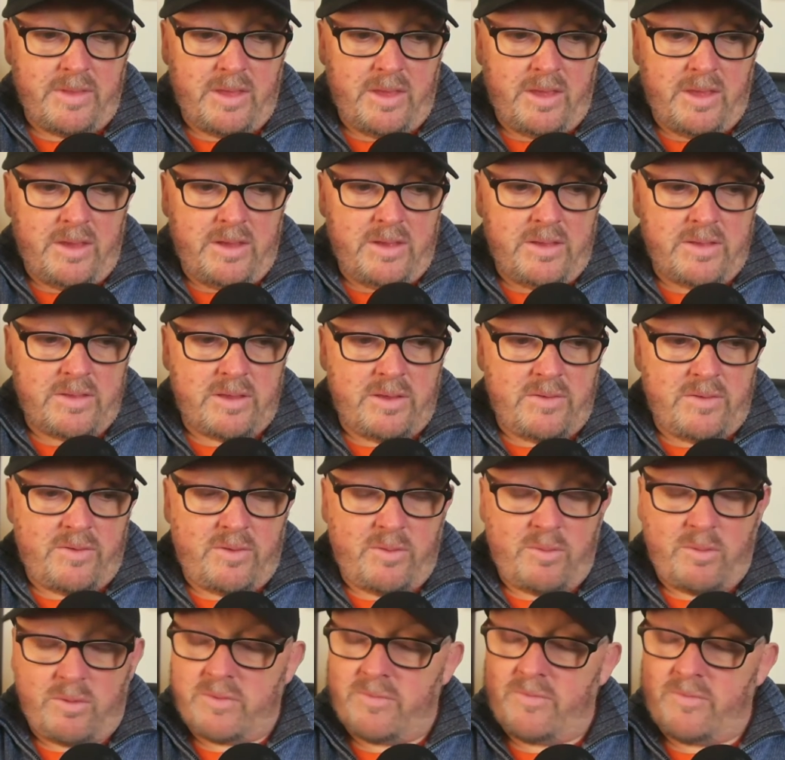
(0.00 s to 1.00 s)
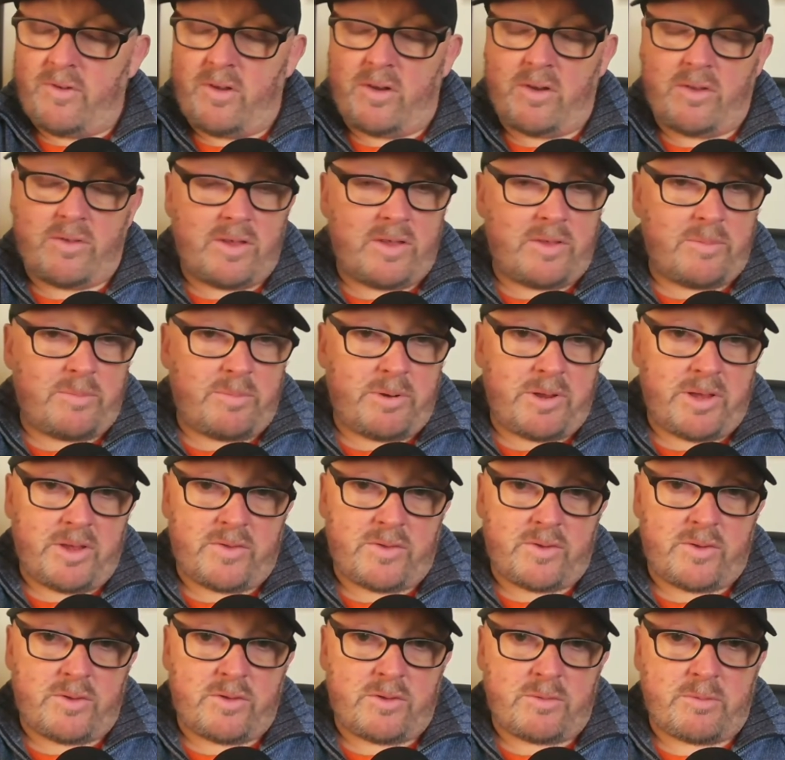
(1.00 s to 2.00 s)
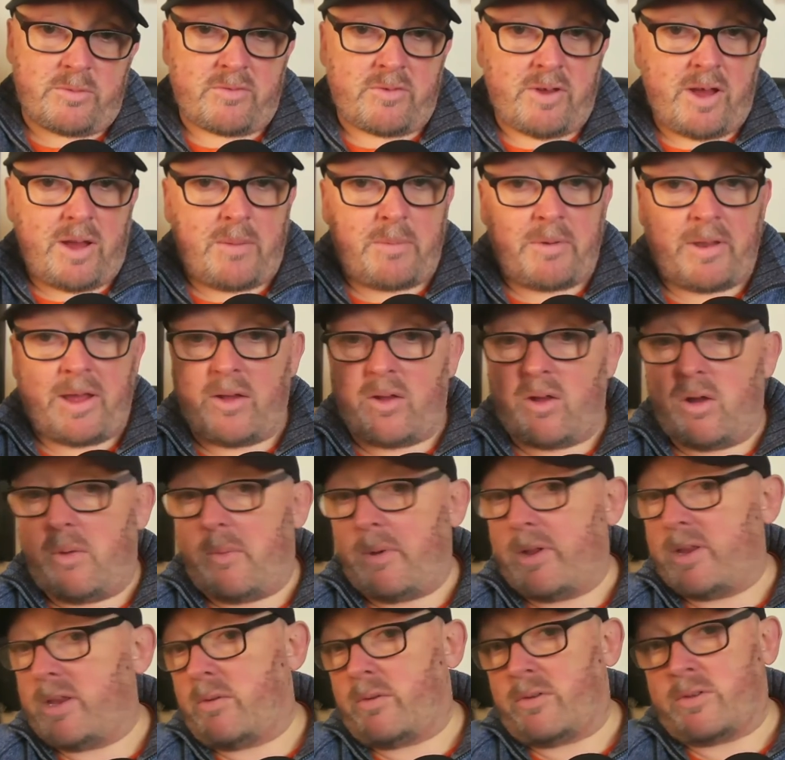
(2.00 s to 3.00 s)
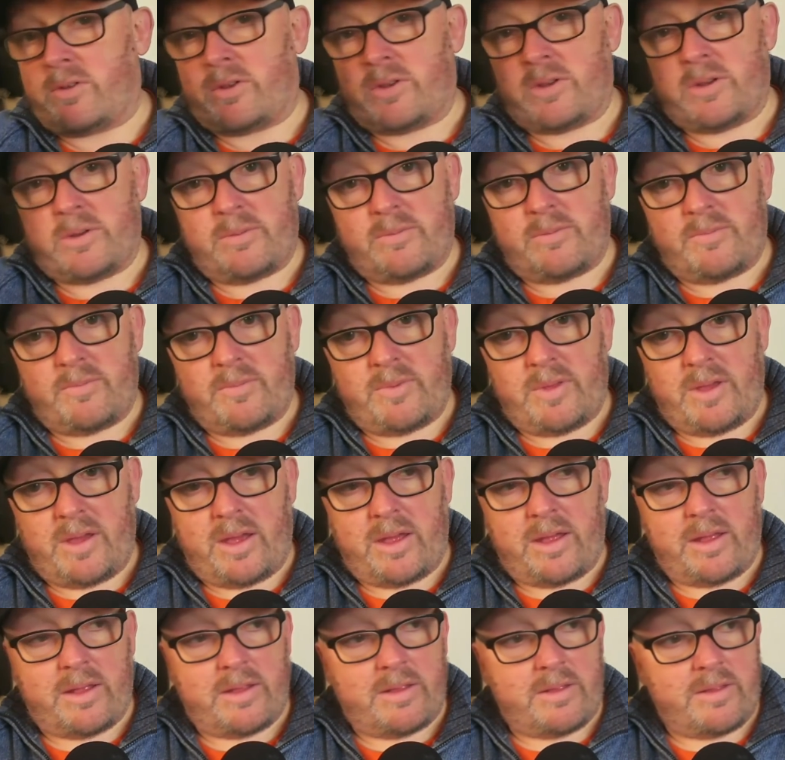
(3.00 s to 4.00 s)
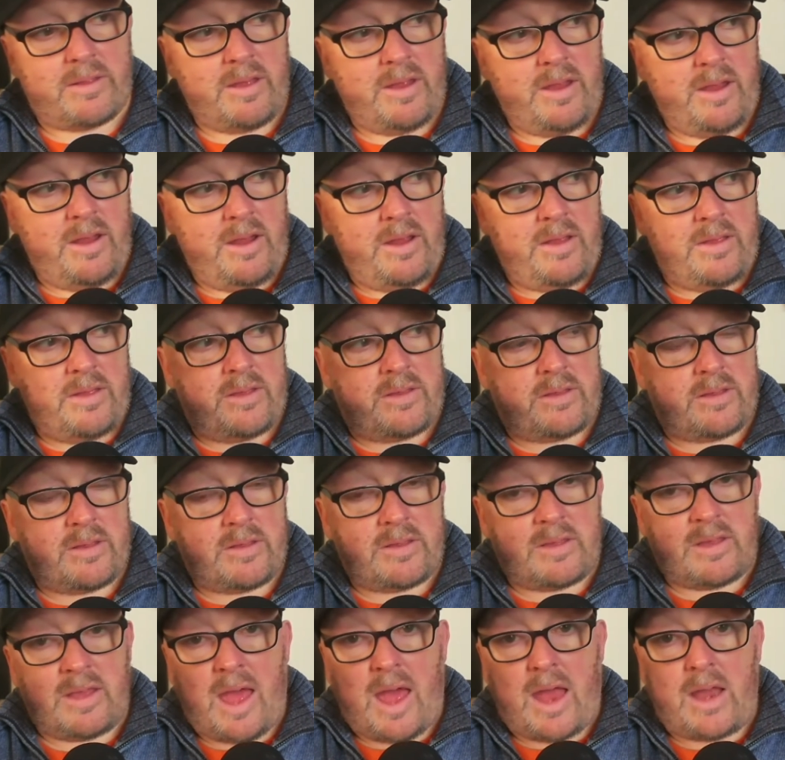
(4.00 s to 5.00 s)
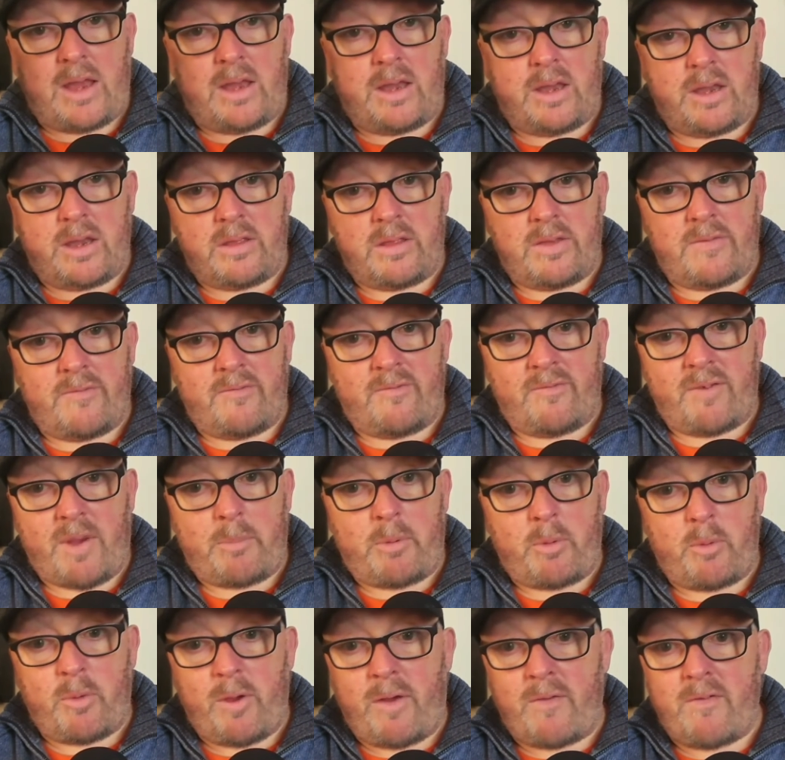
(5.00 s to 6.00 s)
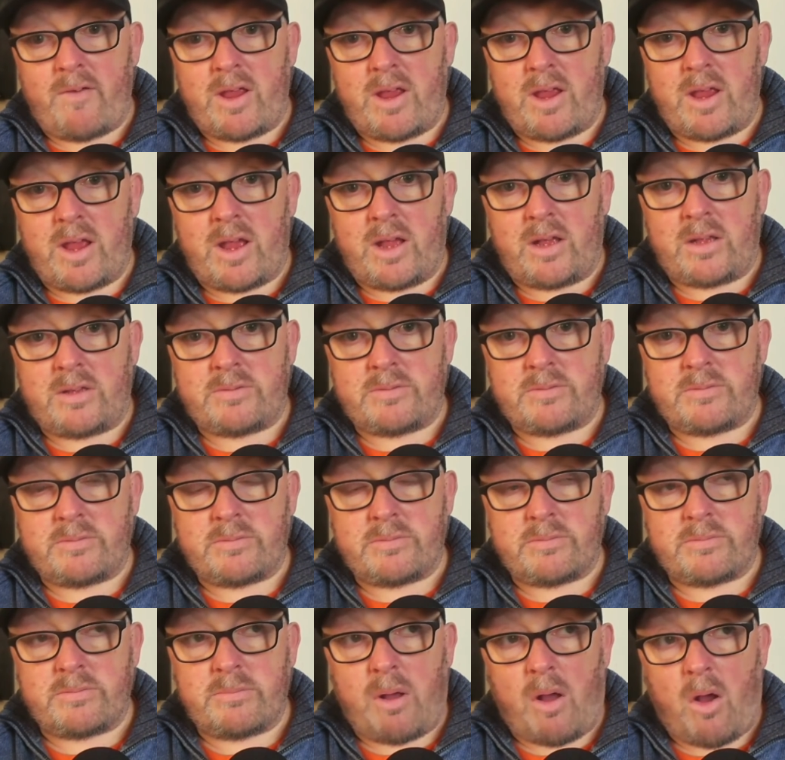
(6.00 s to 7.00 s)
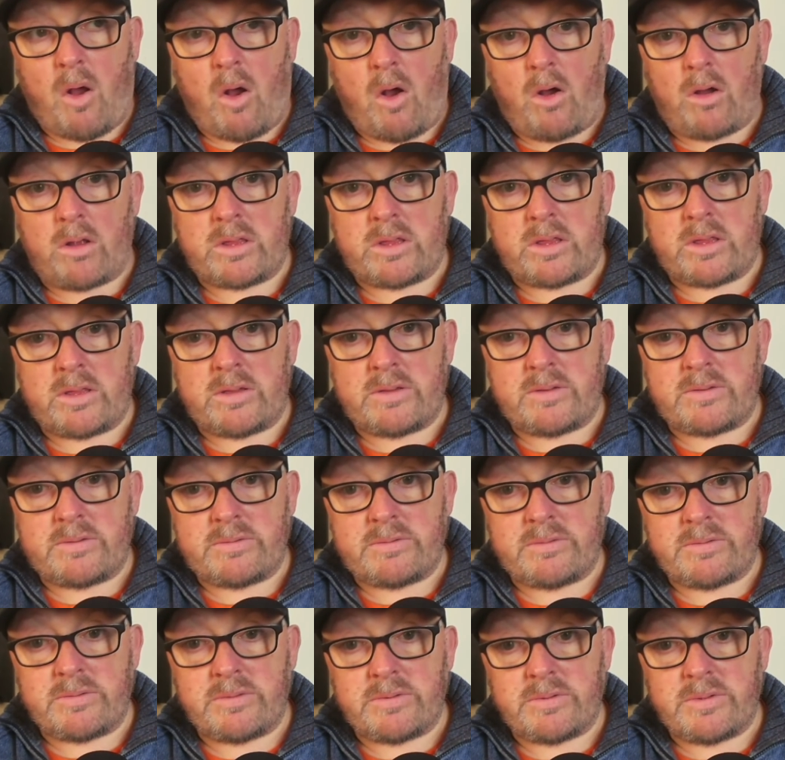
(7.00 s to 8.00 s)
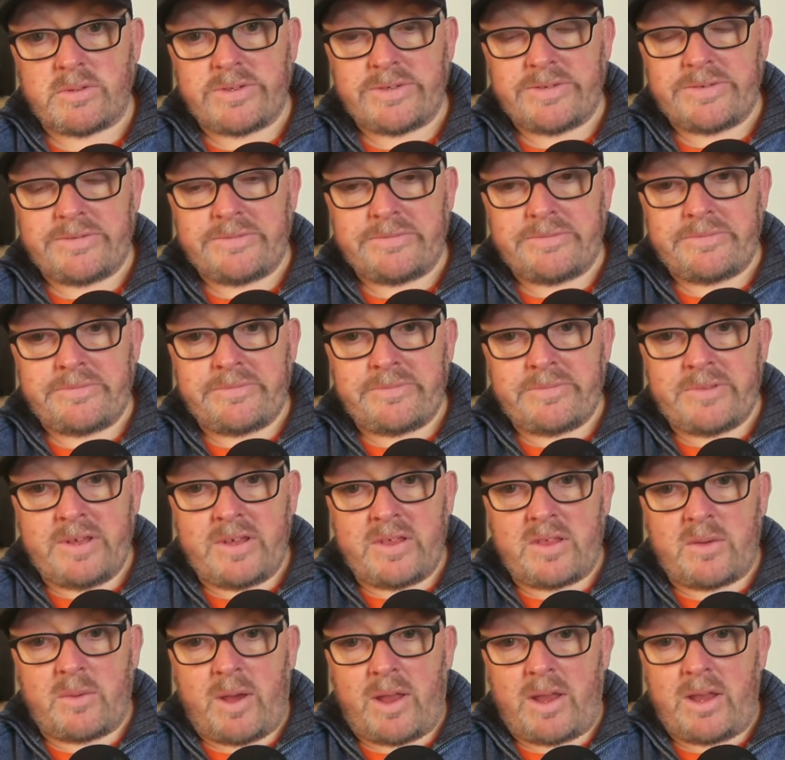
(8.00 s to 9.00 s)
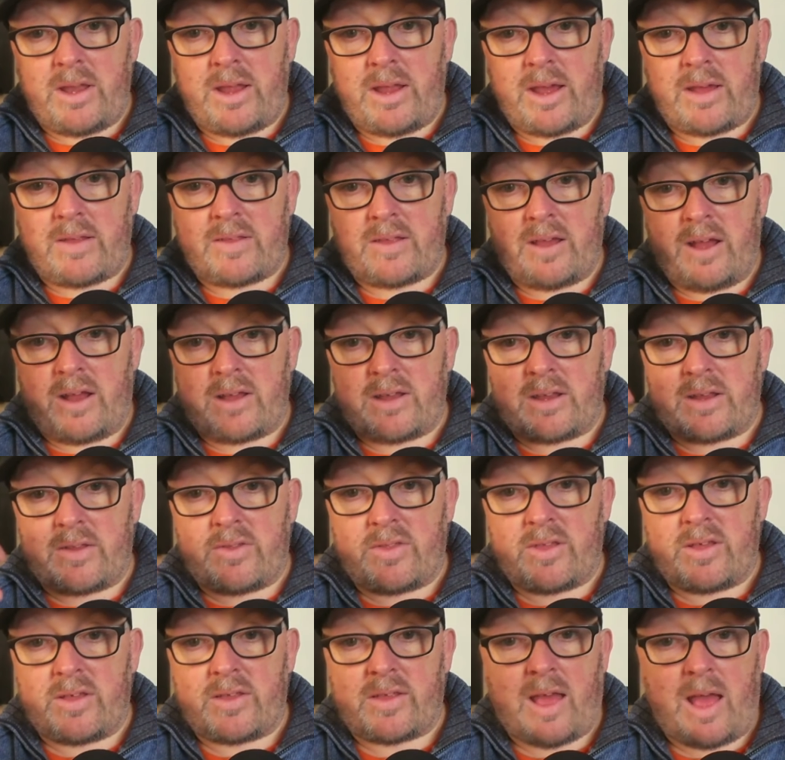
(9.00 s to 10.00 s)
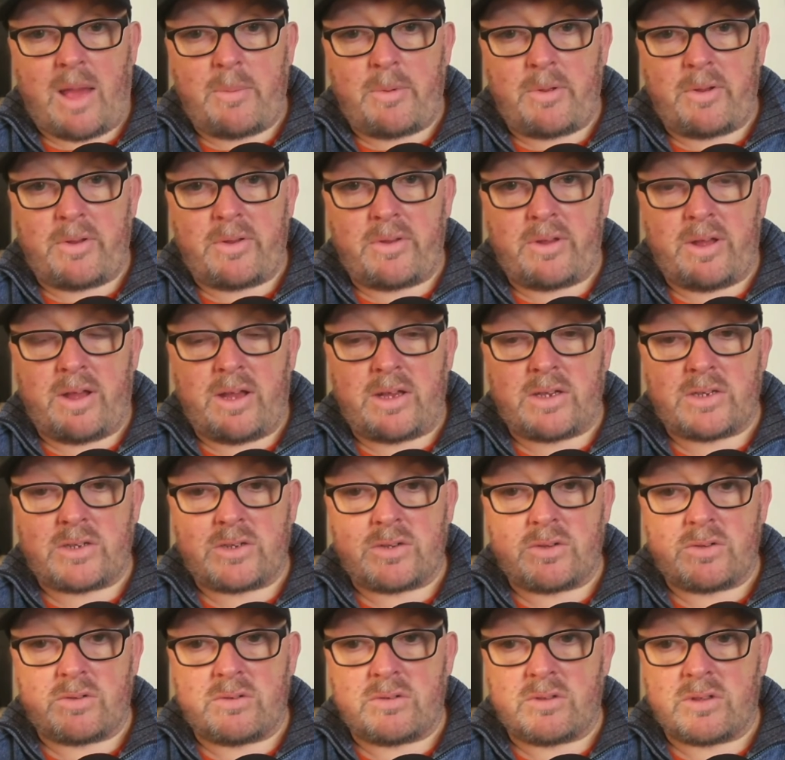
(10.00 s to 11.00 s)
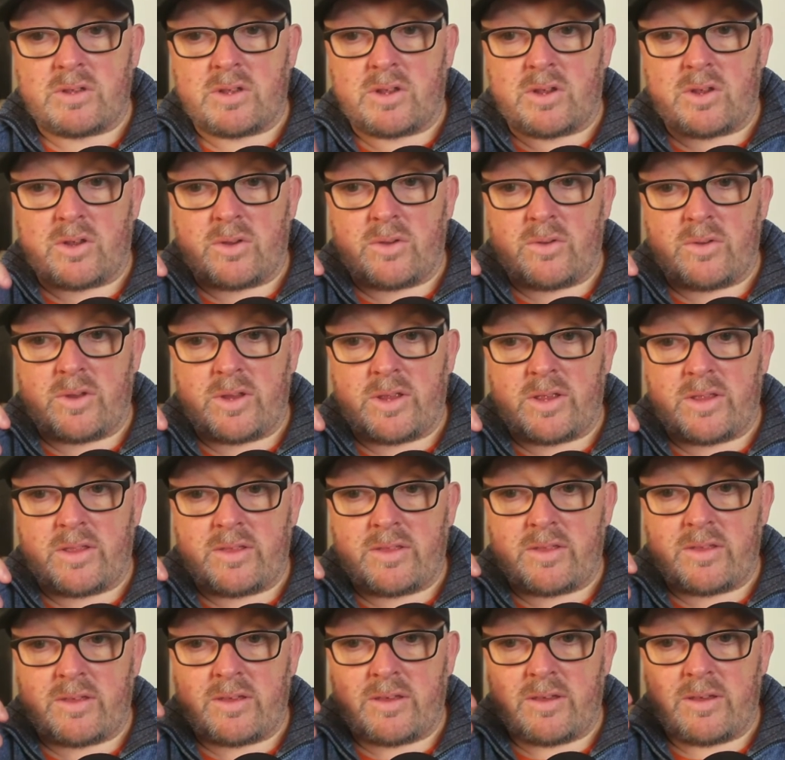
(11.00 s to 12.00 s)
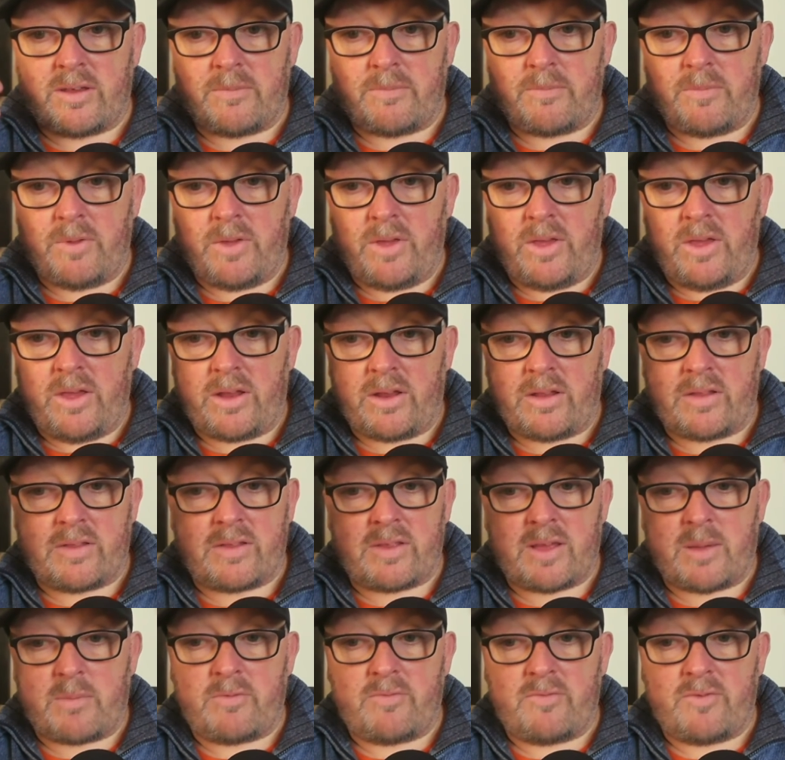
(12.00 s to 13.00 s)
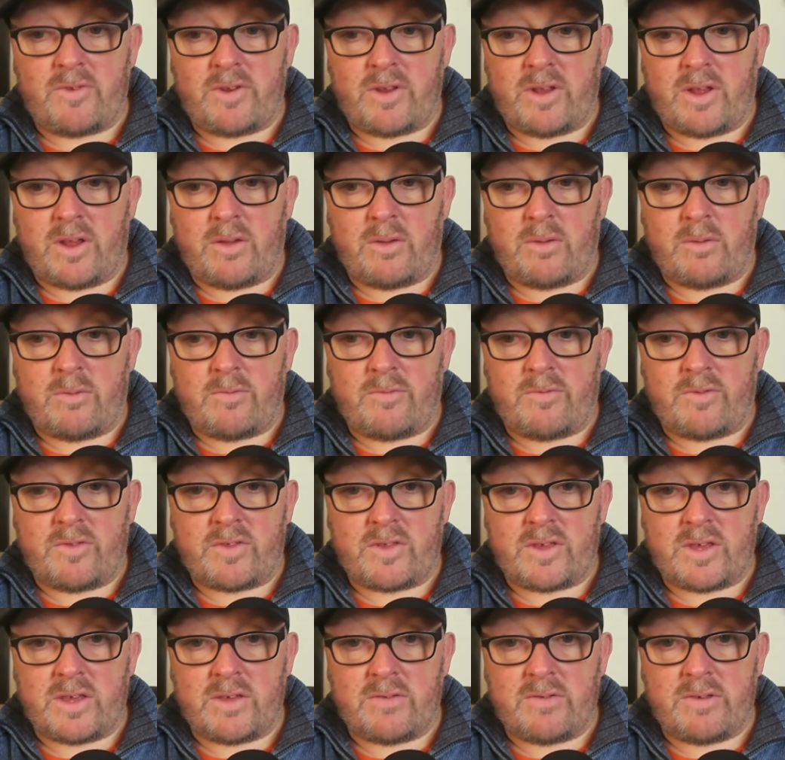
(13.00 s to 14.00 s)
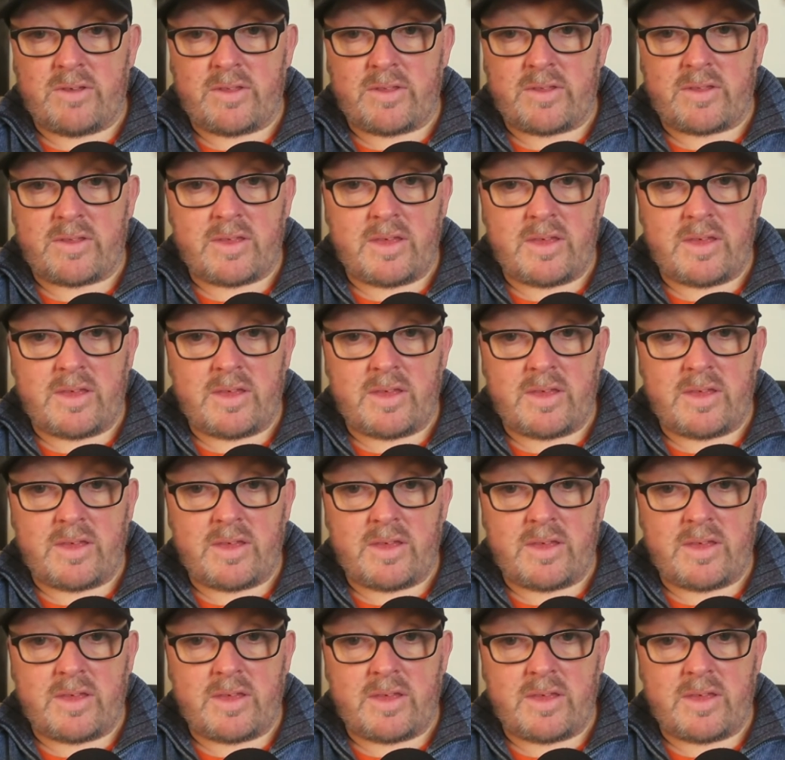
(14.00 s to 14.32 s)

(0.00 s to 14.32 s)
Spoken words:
so if you want to follow this, please do subscribe, like, comment, you know what to do. And this is the end of the February part, so any exciting things happen, I shall include it in a separate video for the series,